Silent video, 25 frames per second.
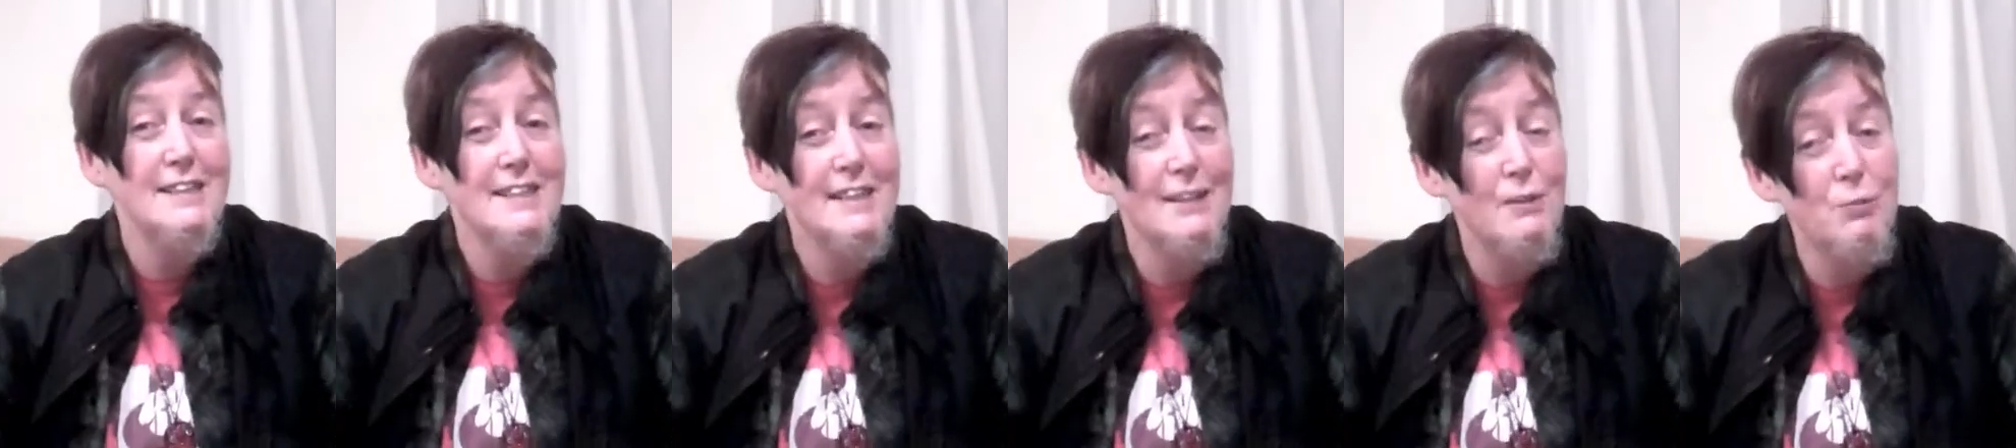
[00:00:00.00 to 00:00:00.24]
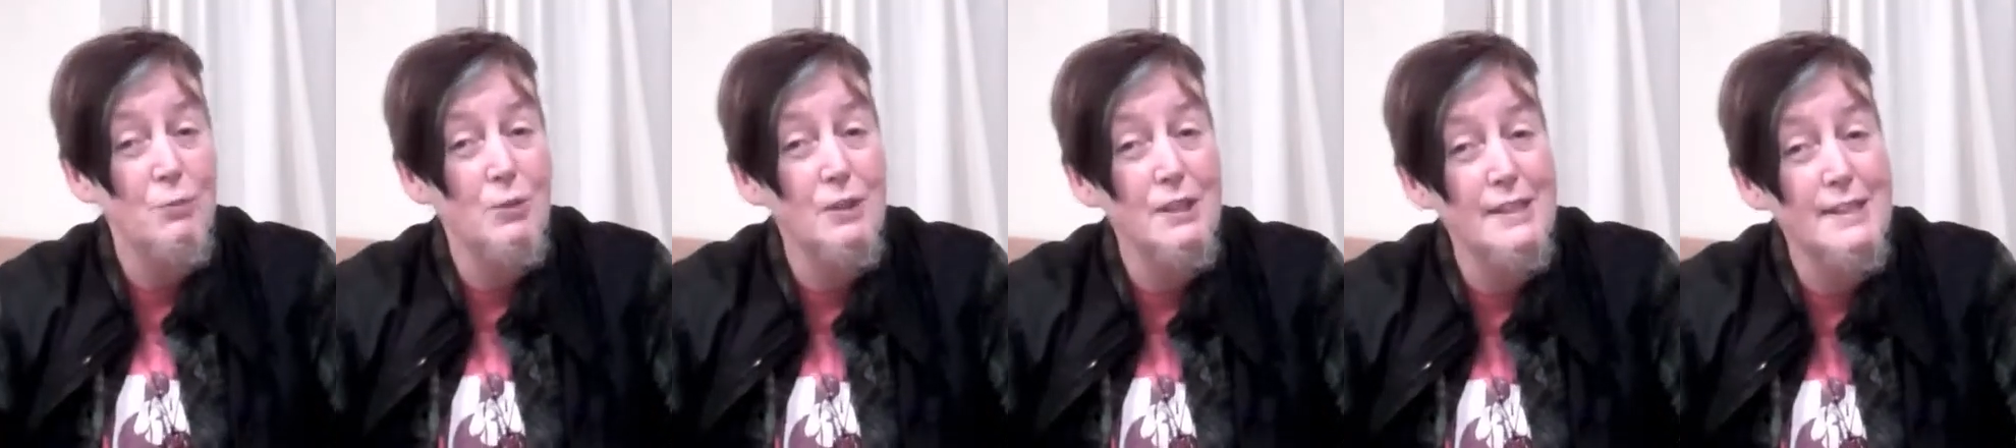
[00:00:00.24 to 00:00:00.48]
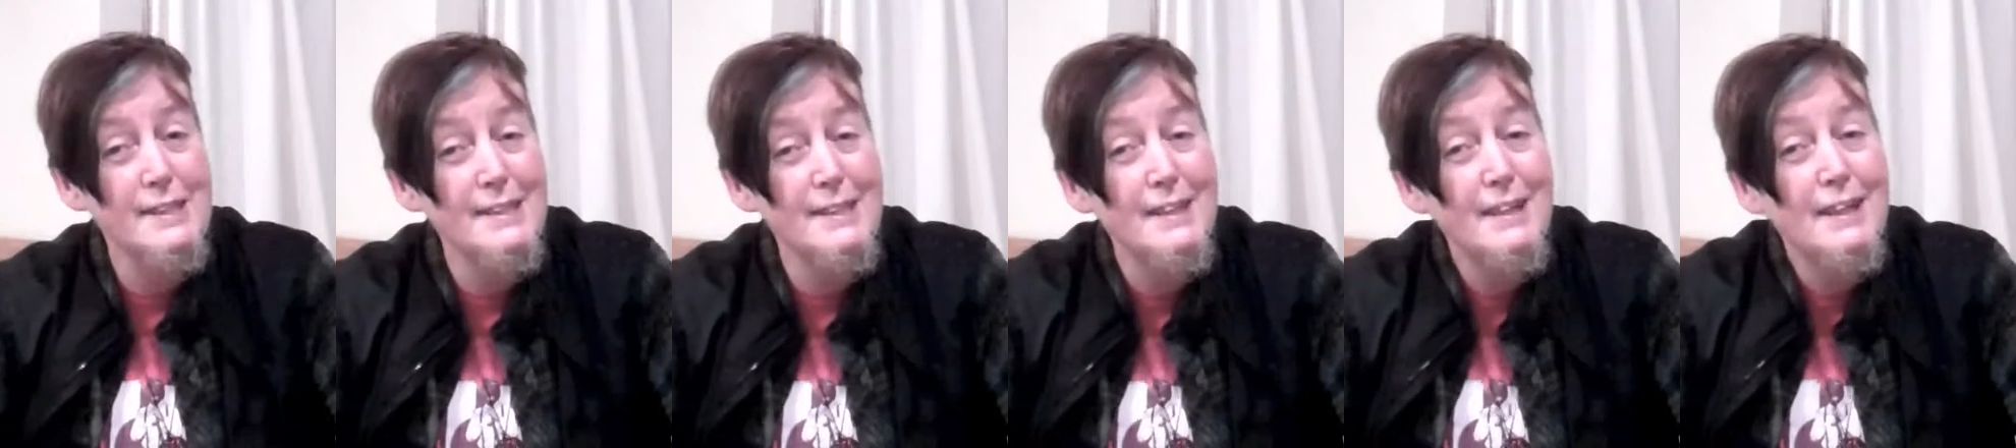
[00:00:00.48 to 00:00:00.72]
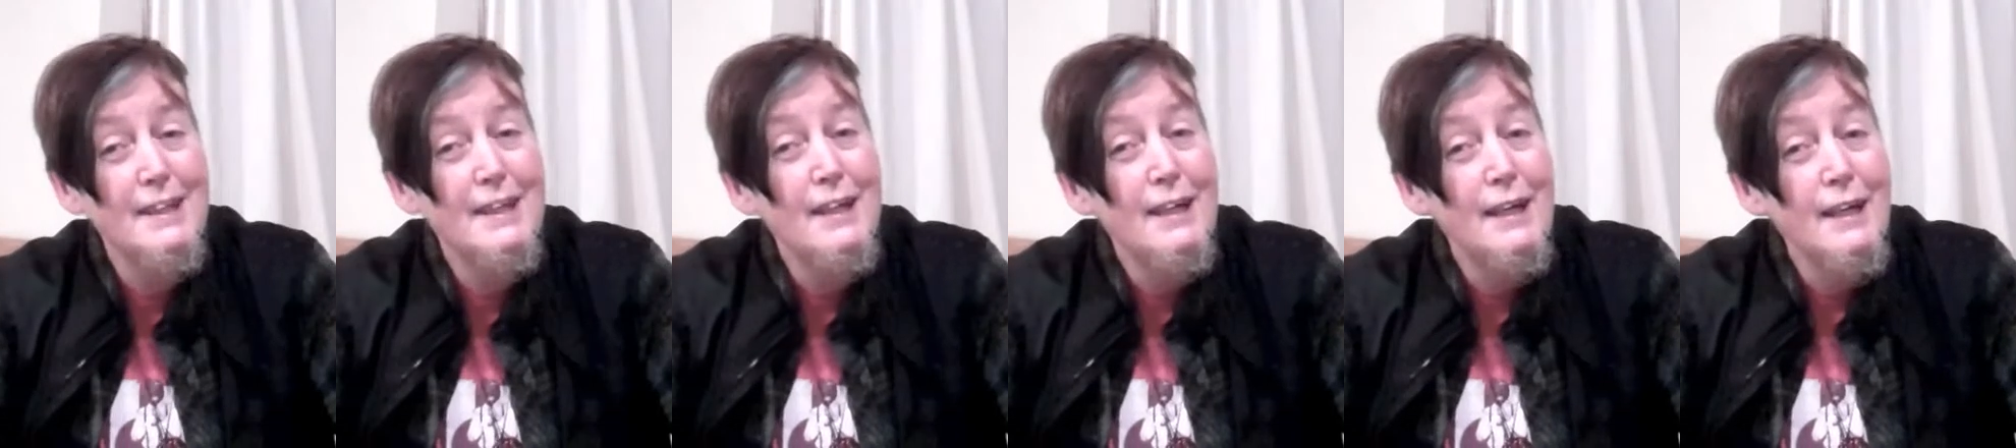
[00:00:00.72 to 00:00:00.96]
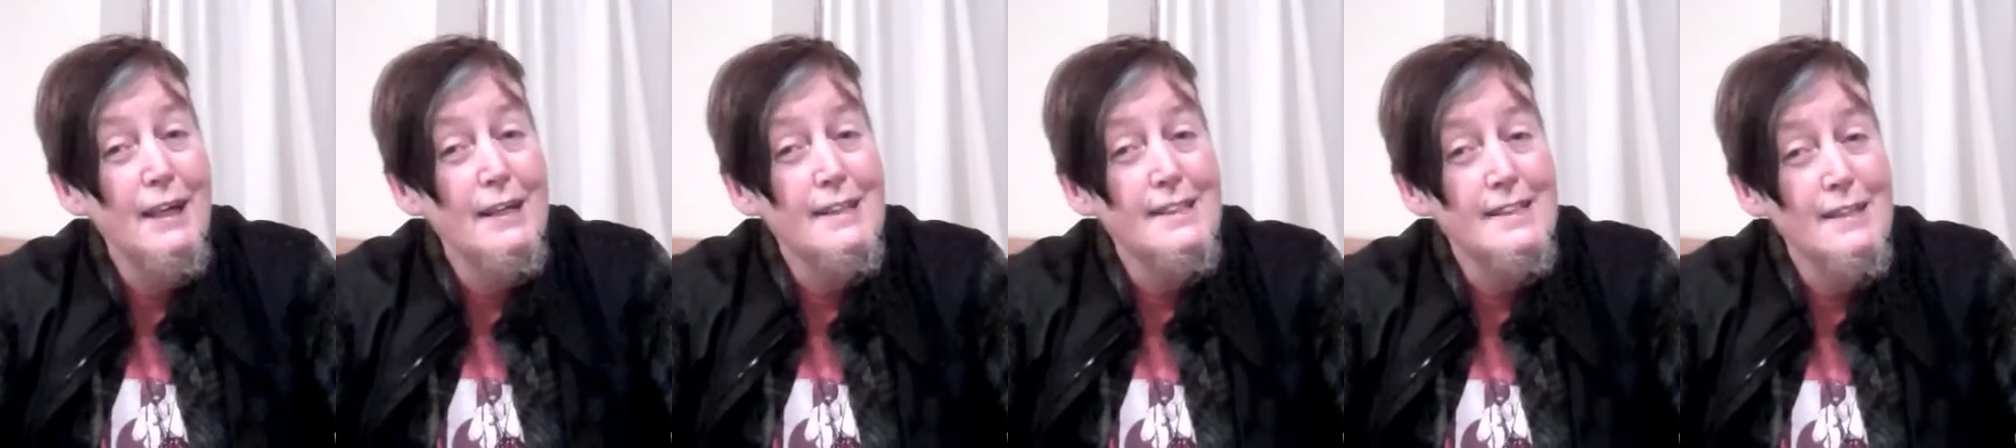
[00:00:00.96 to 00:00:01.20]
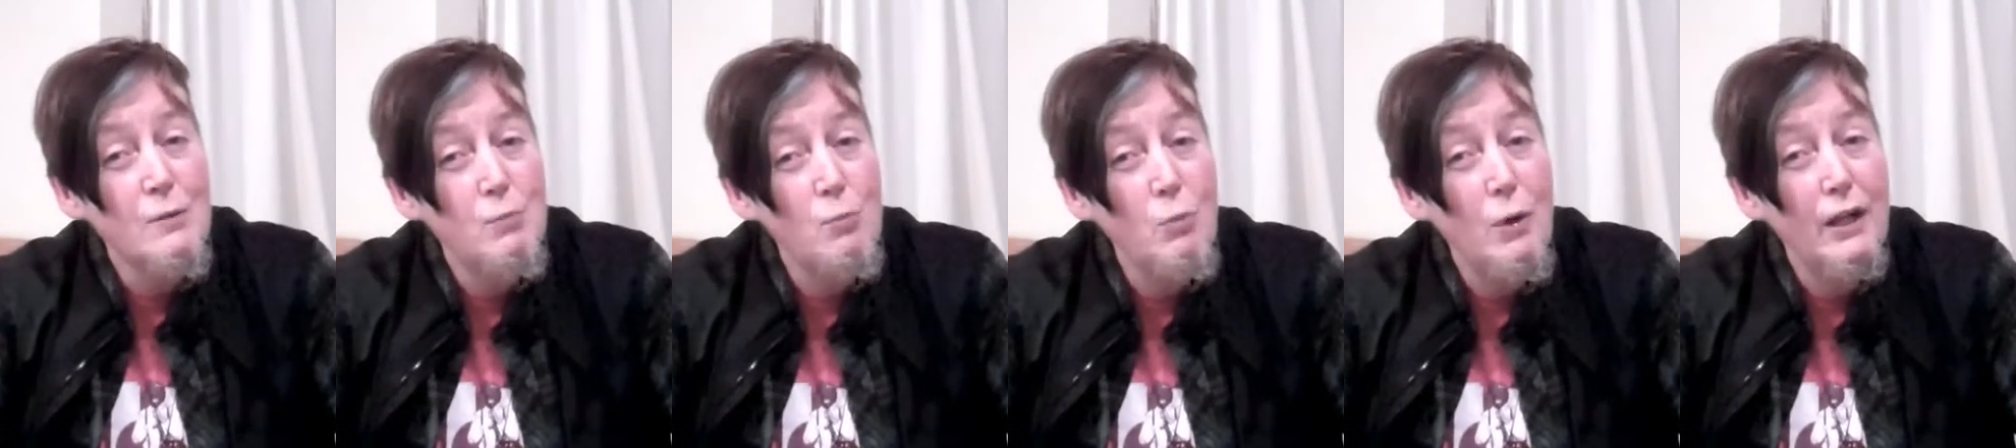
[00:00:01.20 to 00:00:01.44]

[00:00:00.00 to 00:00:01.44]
It was some